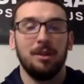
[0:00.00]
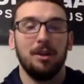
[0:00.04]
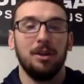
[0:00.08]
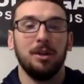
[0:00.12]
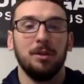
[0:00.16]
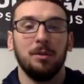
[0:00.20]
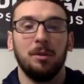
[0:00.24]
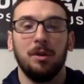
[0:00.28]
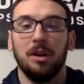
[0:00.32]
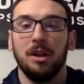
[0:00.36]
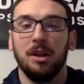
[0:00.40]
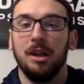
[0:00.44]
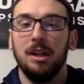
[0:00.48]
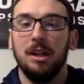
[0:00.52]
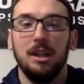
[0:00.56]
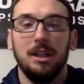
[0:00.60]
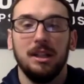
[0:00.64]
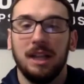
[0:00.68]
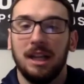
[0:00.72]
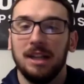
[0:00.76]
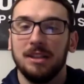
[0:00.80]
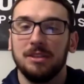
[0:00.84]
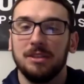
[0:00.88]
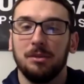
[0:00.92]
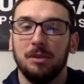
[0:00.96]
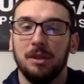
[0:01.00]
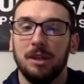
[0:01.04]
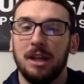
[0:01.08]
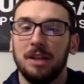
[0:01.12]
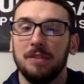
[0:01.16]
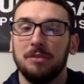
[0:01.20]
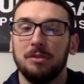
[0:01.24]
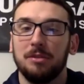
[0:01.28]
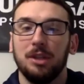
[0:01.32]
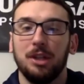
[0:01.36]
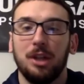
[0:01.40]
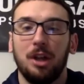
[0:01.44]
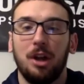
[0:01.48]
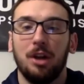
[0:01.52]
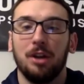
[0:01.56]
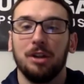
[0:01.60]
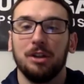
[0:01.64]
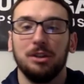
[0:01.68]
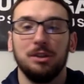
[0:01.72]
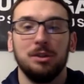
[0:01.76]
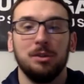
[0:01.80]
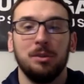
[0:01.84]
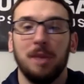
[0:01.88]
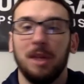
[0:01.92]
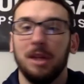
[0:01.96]
31? That's really hard to
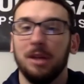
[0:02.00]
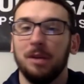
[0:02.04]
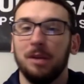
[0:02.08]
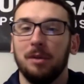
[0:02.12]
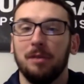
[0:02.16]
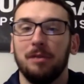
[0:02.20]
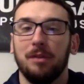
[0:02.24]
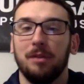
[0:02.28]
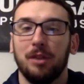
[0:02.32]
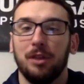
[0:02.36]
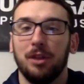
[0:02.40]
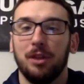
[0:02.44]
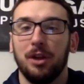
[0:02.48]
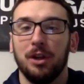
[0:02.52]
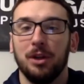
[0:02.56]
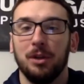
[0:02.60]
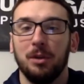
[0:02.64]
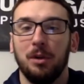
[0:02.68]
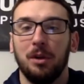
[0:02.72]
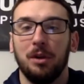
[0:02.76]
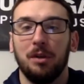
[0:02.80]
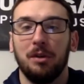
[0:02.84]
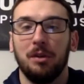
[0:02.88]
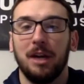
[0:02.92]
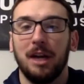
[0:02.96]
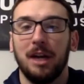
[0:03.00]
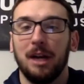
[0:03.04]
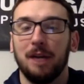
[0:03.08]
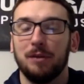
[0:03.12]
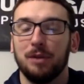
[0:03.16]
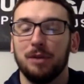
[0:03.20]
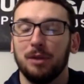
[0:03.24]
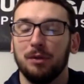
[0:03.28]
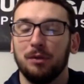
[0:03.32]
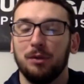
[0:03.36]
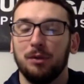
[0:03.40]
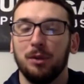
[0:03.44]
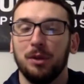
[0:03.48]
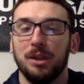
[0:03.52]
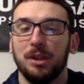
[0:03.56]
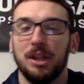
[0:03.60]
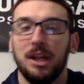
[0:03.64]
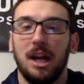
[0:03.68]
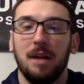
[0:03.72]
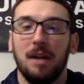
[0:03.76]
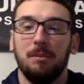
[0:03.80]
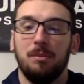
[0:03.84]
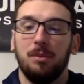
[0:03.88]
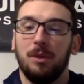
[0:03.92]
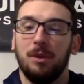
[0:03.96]
do, man. You went for 31 right after a
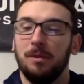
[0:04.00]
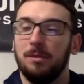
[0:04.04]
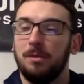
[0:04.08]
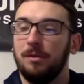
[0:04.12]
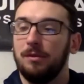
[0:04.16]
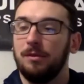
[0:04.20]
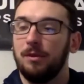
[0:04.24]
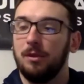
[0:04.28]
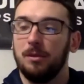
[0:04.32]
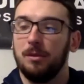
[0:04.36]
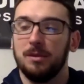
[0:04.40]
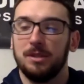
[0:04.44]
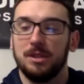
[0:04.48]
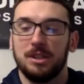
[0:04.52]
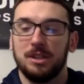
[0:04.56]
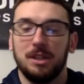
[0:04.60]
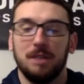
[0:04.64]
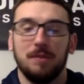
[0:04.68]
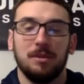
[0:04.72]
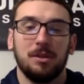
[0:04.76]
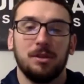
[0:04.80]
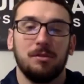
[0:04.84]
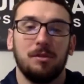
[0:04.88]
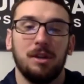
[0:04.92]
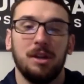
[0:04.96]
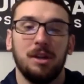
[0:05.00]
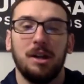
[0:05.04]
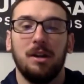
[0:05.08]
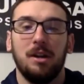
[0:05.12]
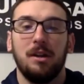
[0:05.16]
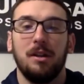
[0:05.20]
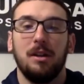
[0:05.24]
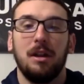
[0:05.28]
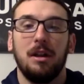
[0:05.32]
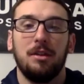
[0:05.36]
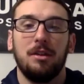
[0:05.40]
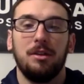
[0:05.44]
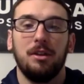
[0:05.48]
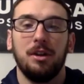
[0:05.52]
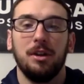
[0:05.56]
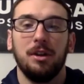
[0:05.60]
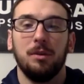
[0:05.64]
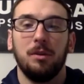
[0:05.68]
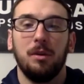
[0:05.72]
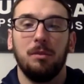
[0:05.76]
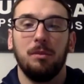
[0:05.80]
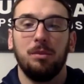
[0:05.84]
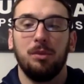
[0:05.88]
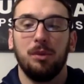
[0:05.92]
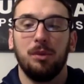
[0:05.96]
49-point performance. Just give us a rundown on that
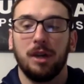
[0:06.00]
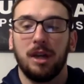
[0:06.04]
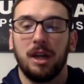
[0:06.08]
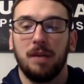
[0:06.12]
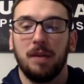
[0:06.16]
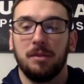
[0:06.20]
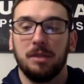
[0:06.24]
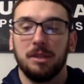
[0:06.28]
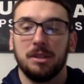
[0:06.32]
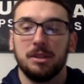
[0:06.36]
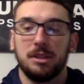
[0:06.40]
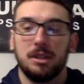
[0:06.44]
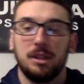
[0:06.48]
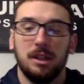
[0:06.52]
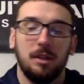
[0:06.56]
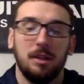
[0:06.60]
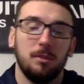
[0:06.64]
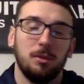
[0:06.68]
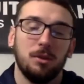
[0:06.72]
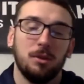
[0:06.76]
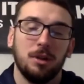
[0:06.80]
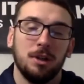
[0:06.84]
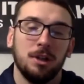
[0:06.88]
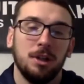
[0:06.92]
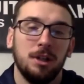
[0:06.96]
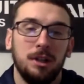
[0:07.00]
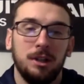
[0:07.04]
31-point game against Claremore.